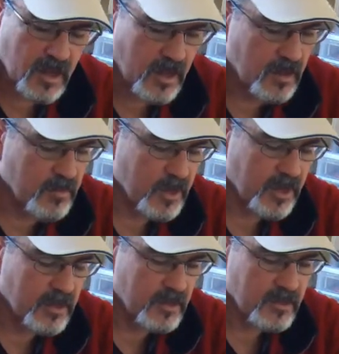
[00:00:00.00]
get
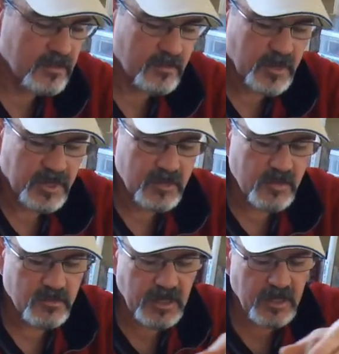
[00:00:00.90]
my
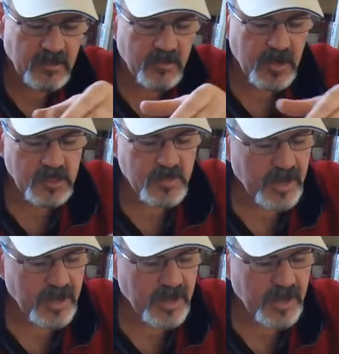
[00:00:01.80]
electronics bay